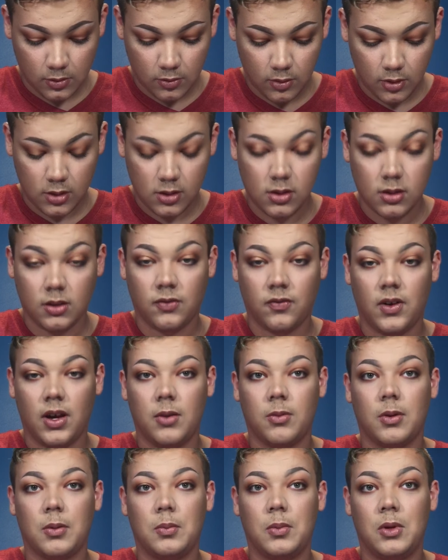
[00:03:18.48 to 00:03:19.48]
What's your
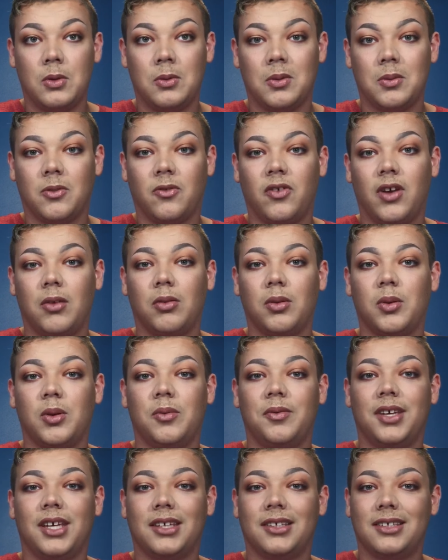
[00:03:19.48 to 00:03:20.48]
favorite movie? My favorite
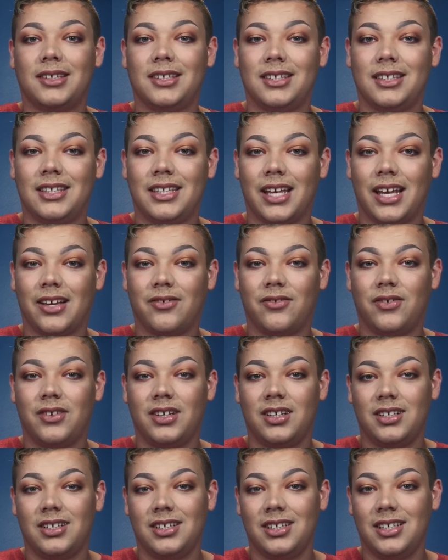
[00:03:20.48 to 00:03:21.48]
movie is
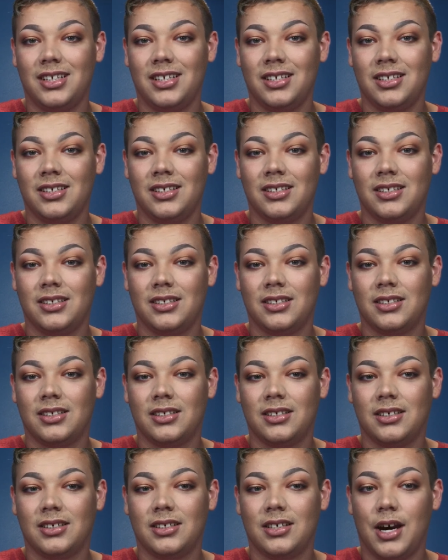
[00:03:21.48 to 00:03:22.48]
definitely
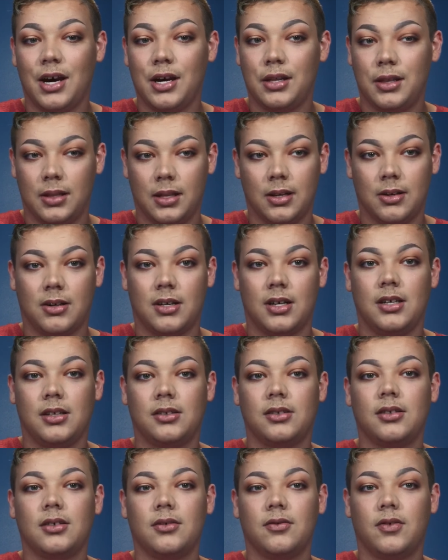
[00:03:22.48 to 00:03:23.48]
a
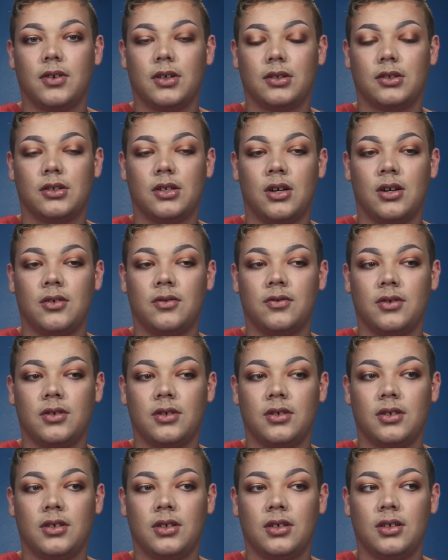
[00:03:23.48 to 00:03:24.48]
series, first off.
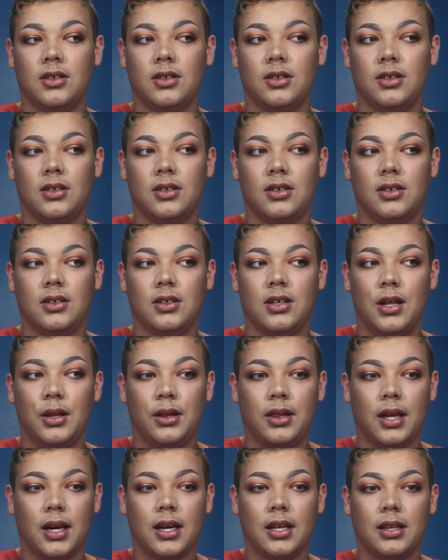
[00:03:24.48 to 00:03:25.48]

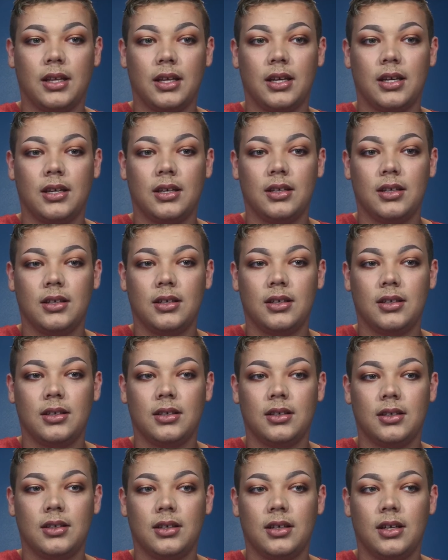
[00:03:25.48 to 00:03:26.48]
And secondly,
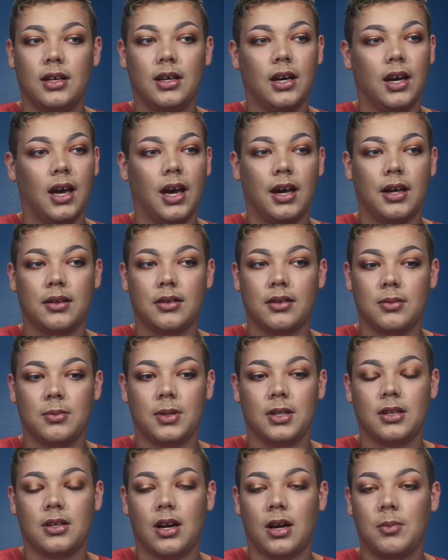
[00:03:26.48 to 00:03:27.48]
it has to
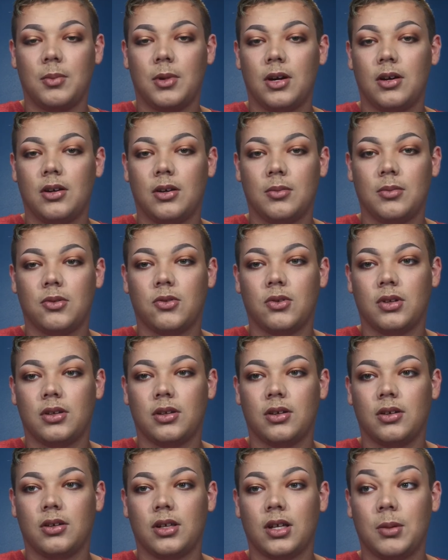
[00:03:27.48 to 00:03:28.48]
be the Nightmare on Elm Street
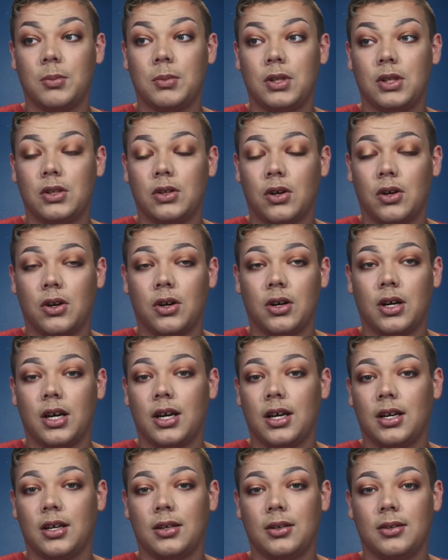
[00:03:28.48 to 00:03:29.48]
series. I'm
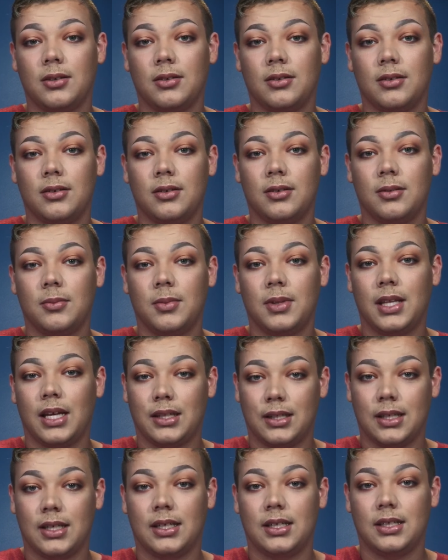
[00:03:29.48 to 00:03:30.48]
sorry, but
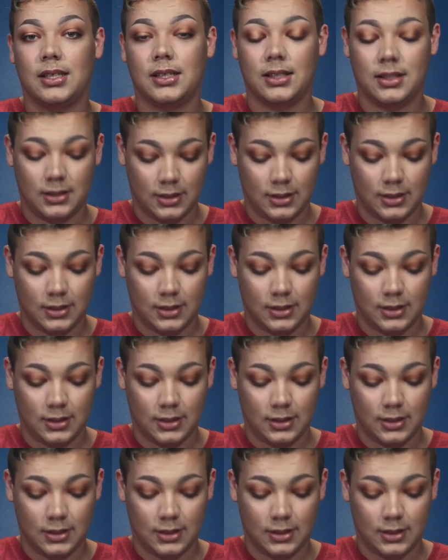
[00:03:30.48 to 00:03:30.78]
that's it.